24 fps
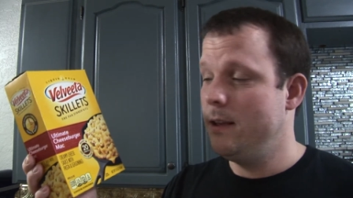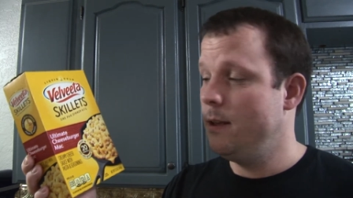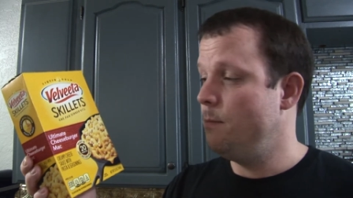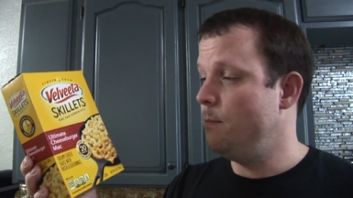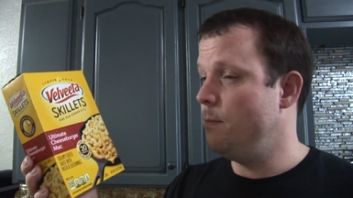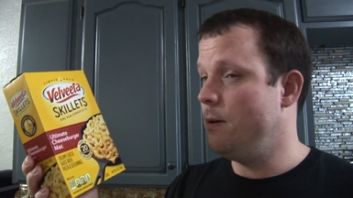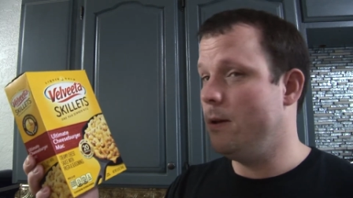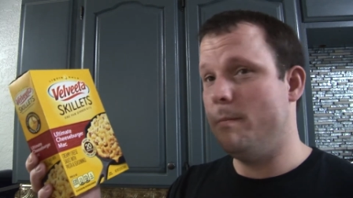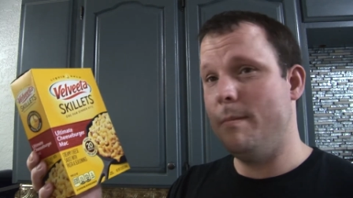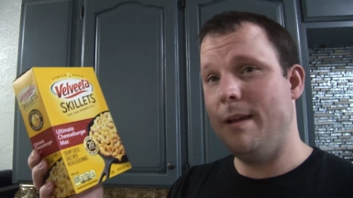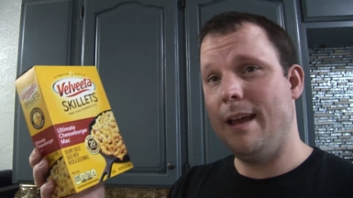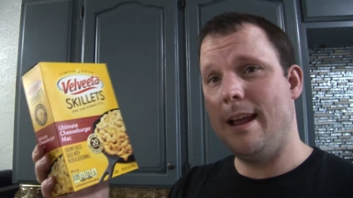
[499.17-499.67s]

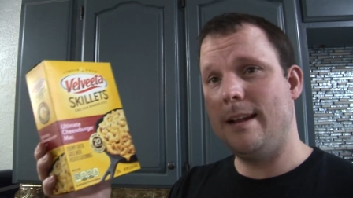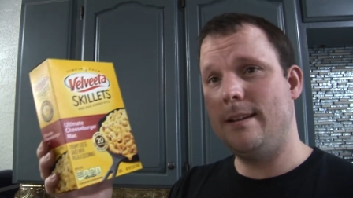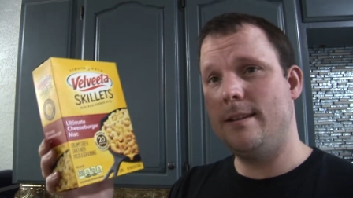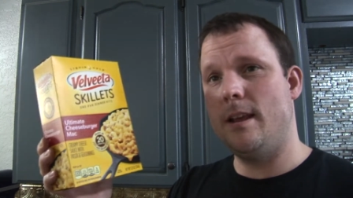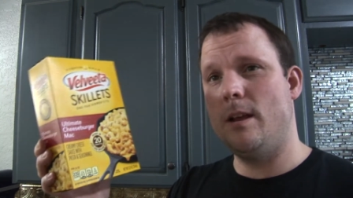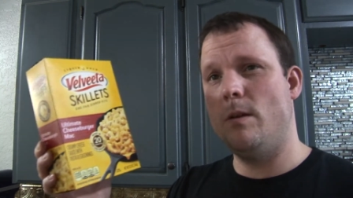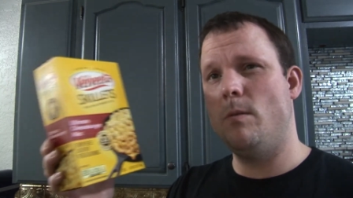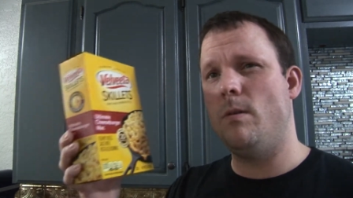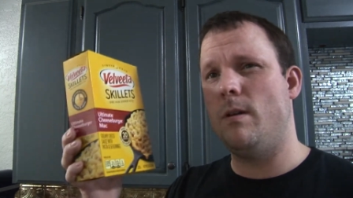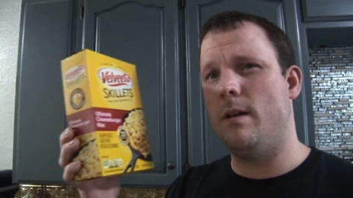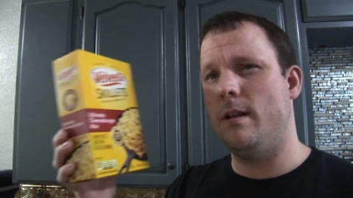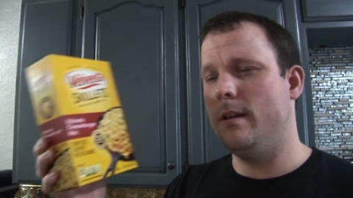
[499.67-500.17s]
But man, I tell
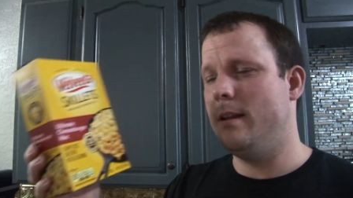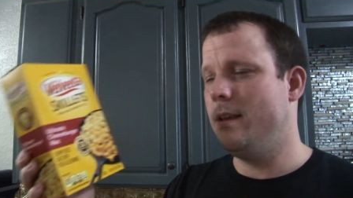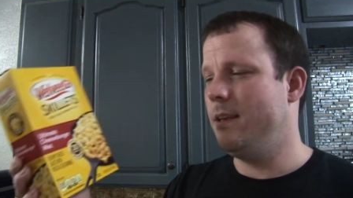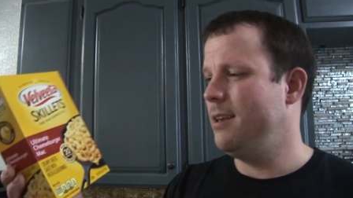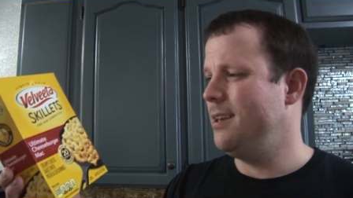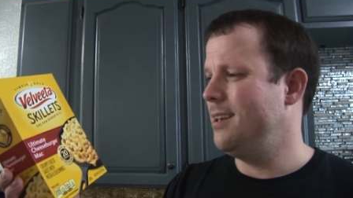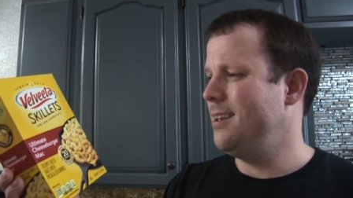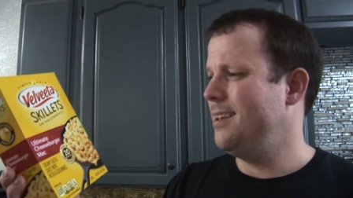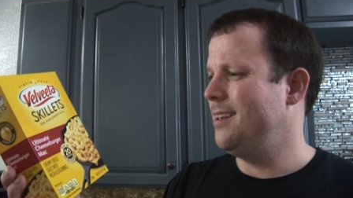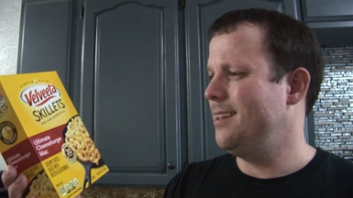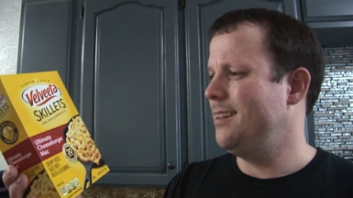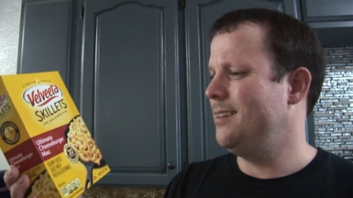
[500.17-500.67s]
you what,
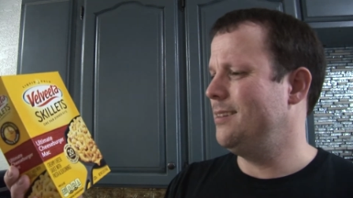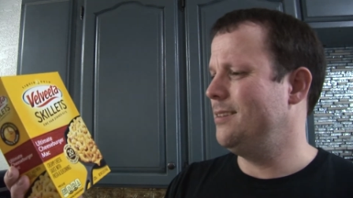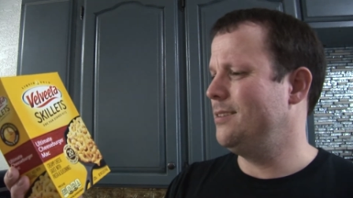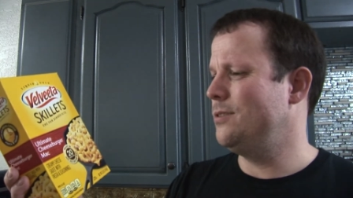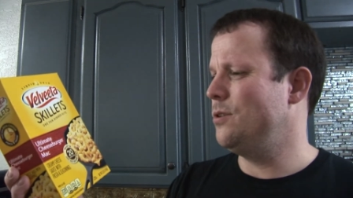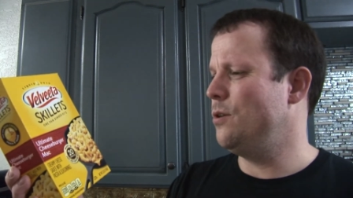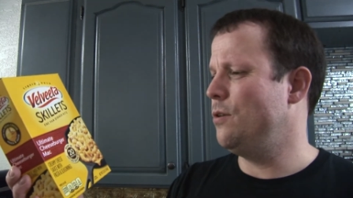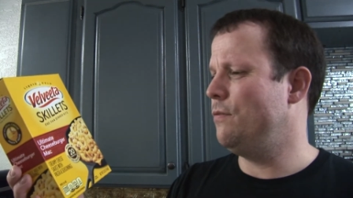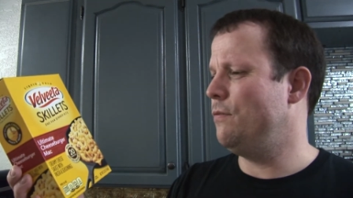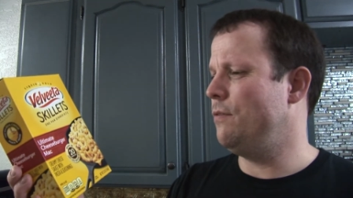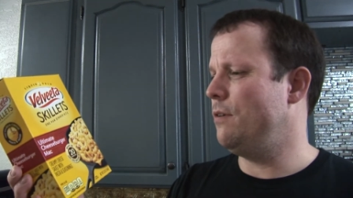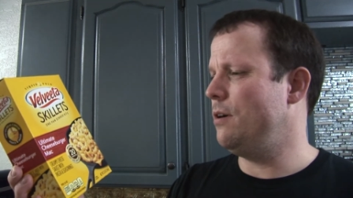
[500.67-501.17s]

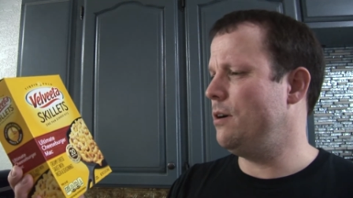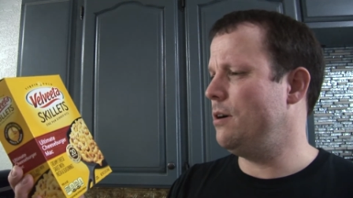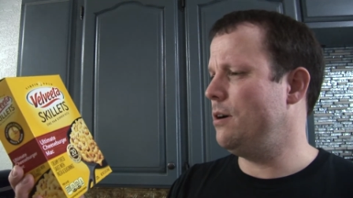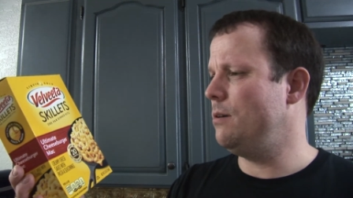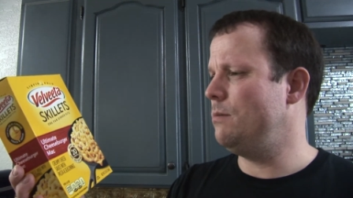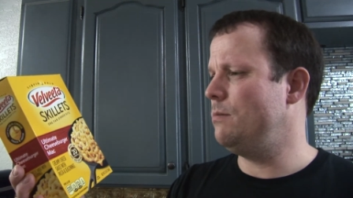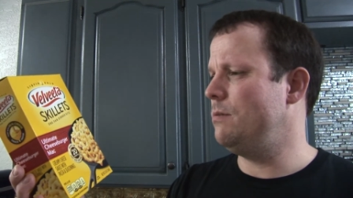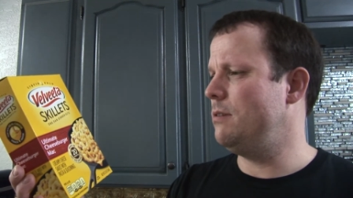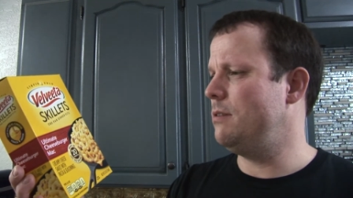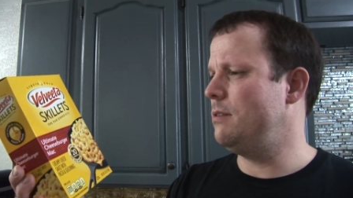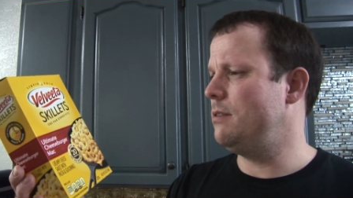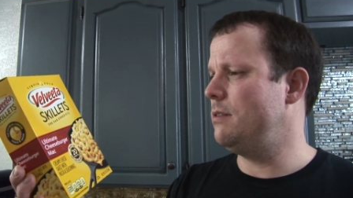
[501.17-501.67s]
so
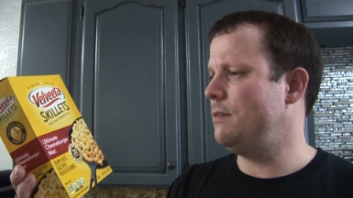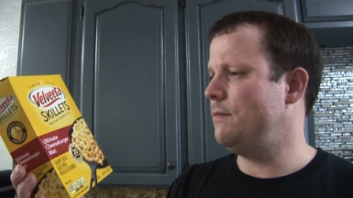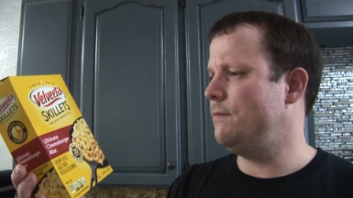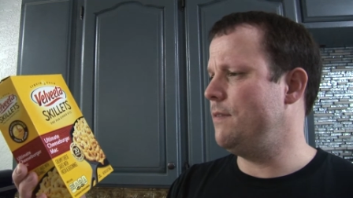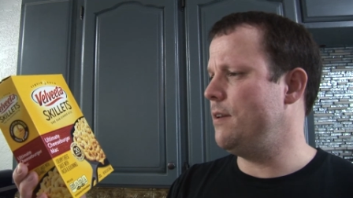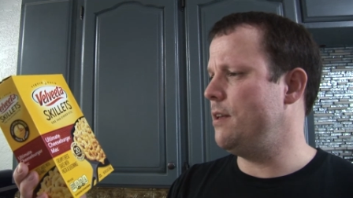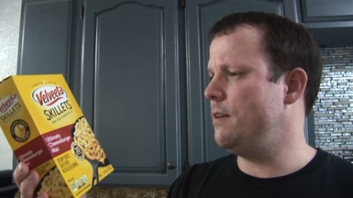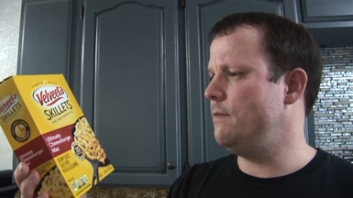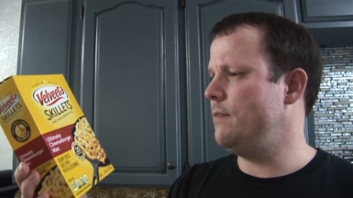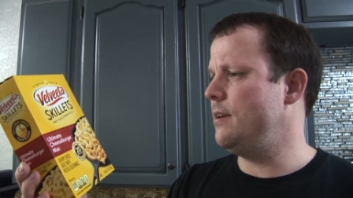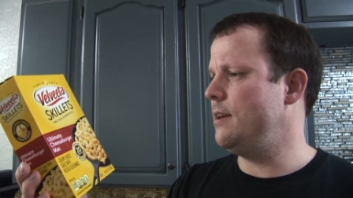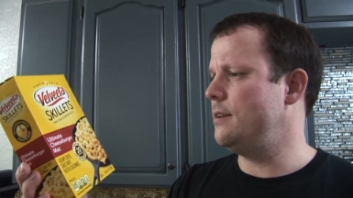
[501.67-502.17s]
far with the
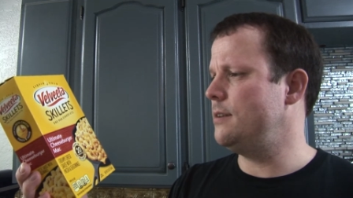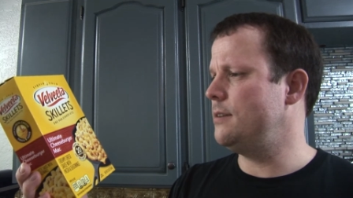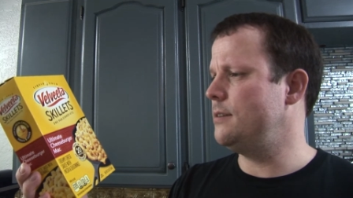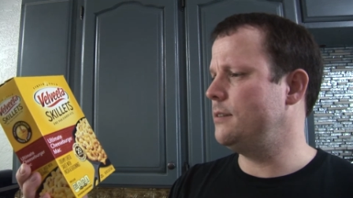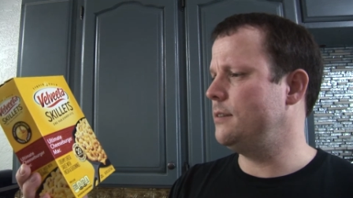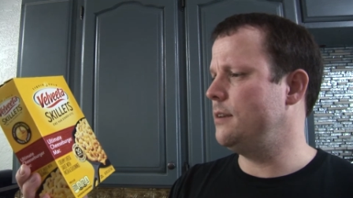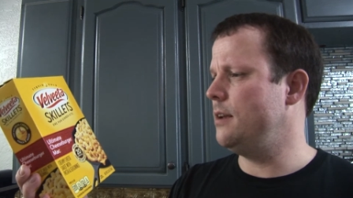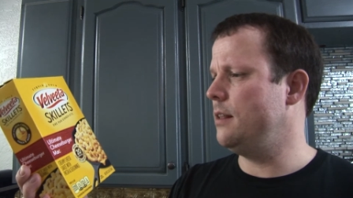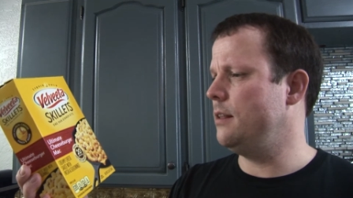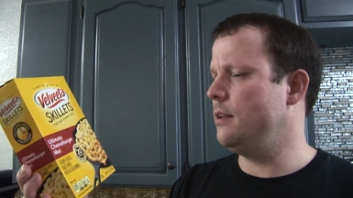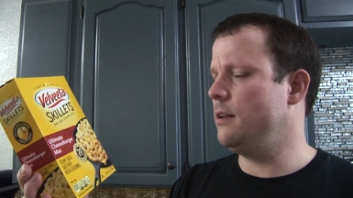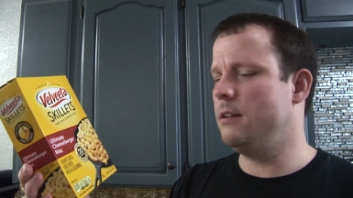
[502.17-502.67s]
Velveeta
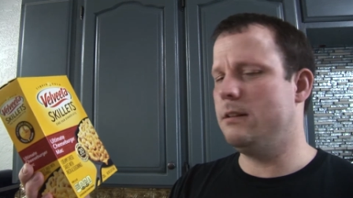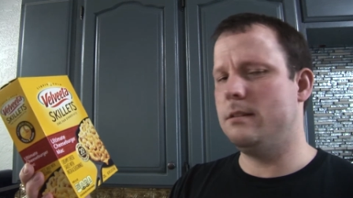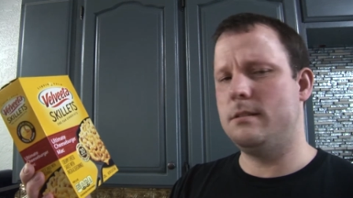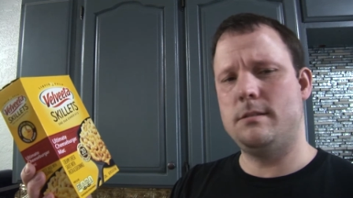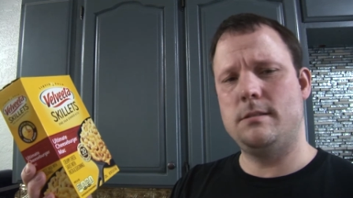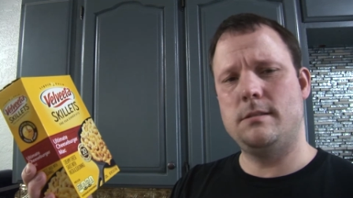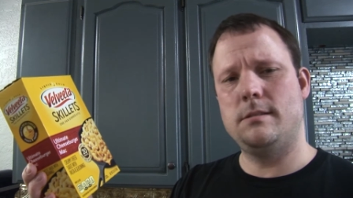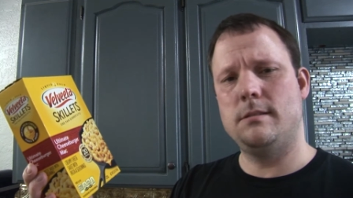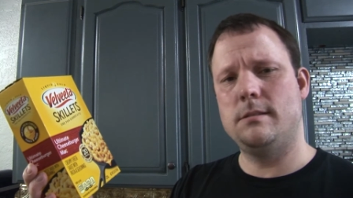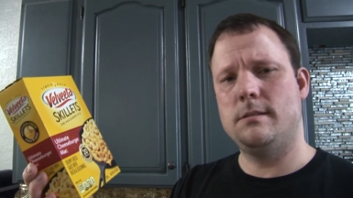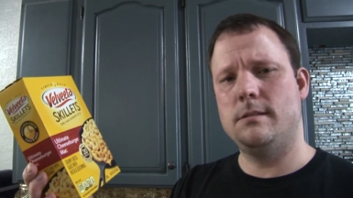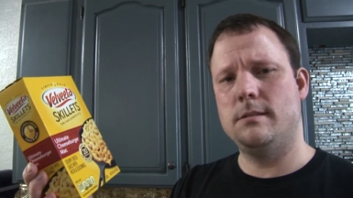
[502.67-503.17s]

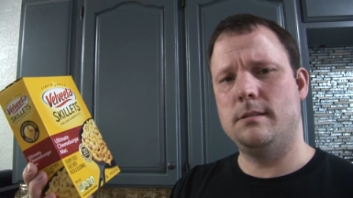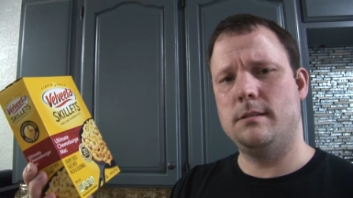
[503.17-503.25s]
Skillets,